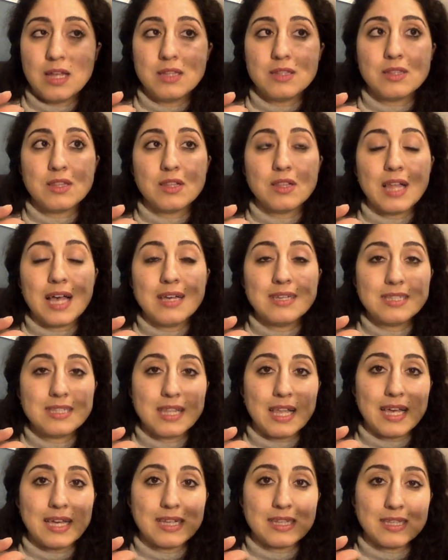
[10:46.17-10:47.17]
the less
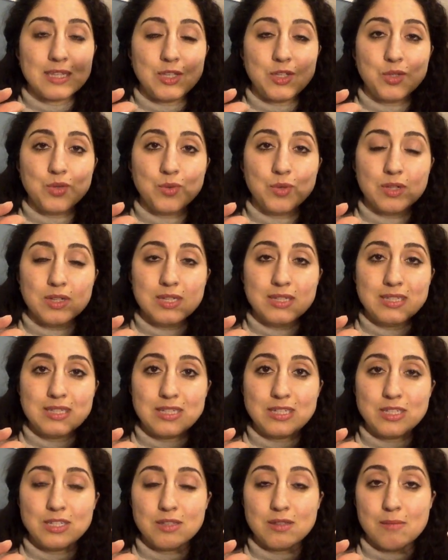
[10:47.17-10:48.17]
likely you will
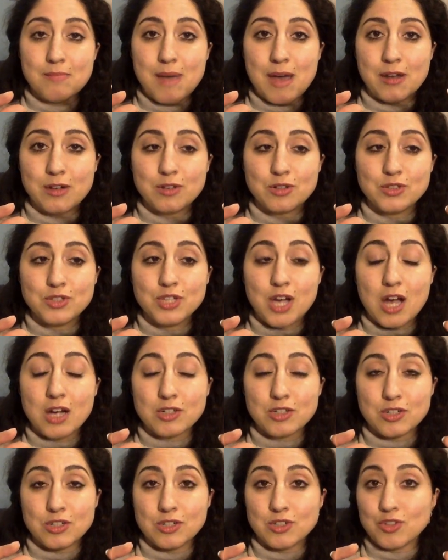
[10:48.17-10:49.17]
listen to the medical
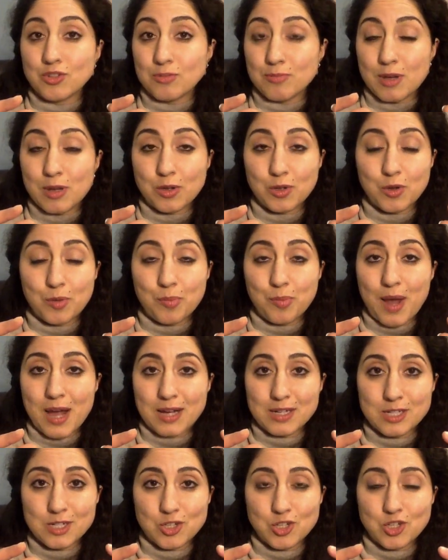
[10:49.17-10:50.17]
doctors or medical
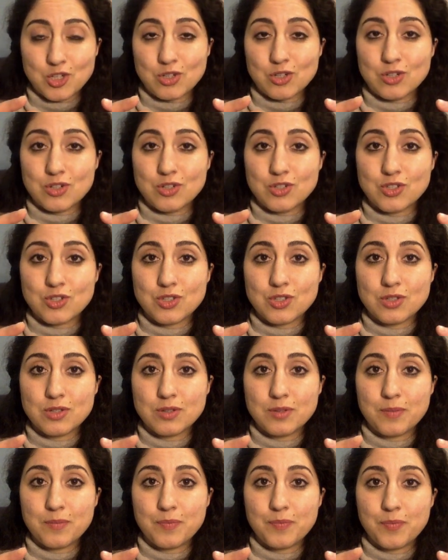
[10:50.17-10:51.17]
practitioners
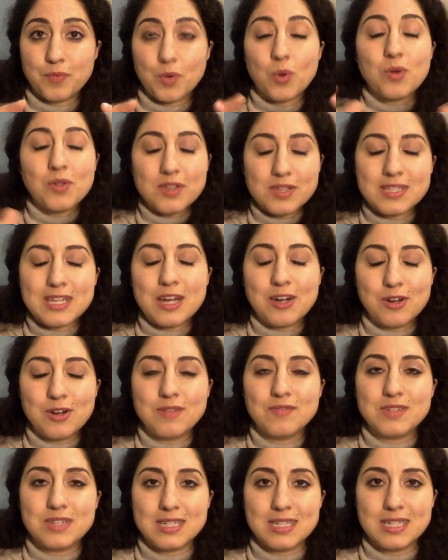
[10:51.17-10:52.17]
or the Center
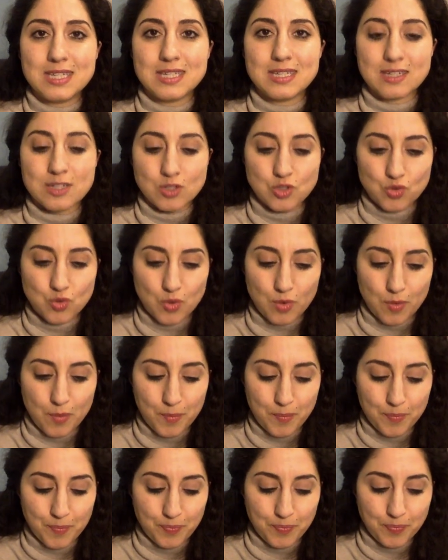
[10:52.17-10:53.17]
of Disease Control.
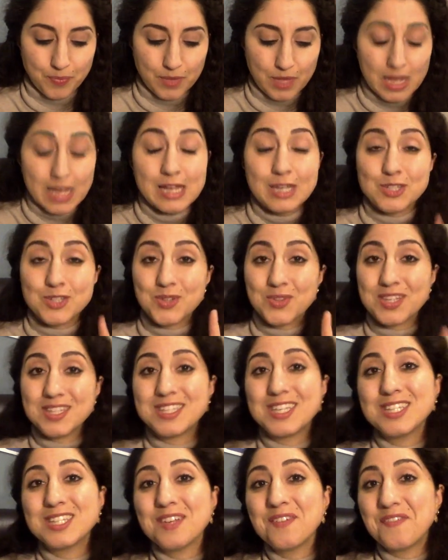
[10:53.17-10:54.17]
So this
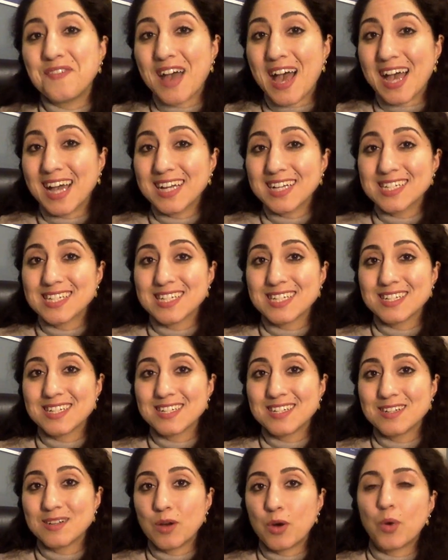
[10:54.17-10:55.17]
is a fact,
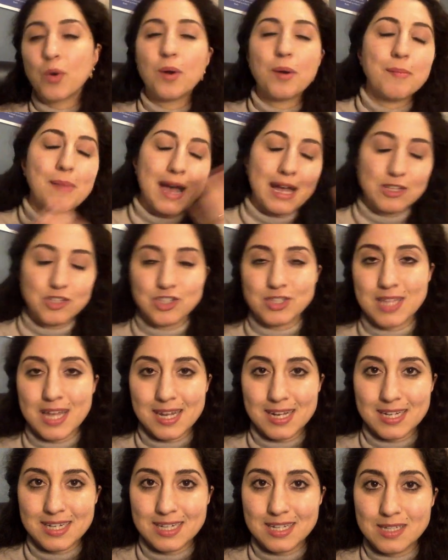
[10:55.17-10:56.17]
or imagine that
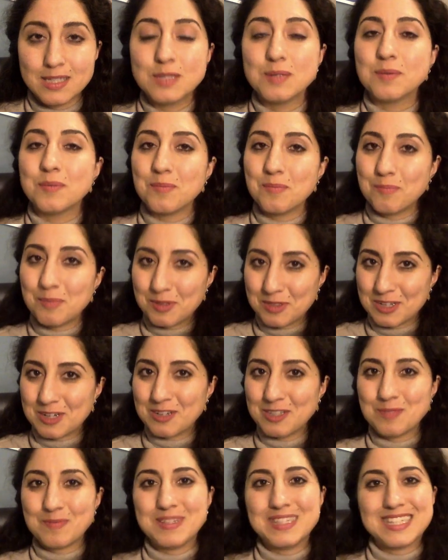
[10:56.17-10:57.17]
it is, but
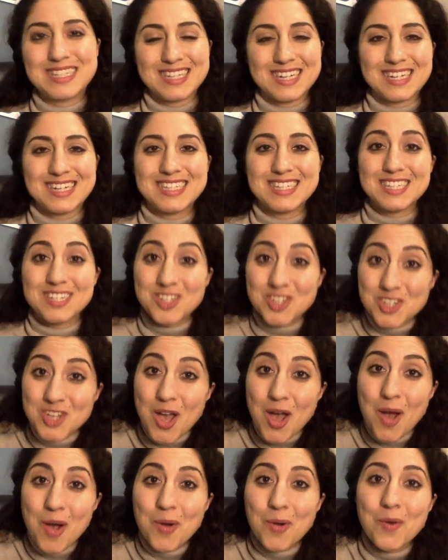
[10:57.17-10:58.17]
there's been studies that
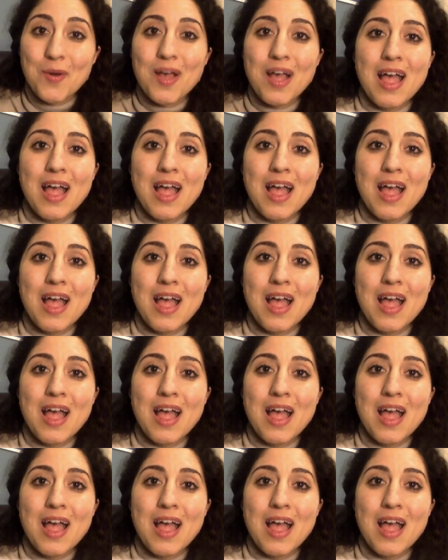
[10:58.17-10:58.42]
show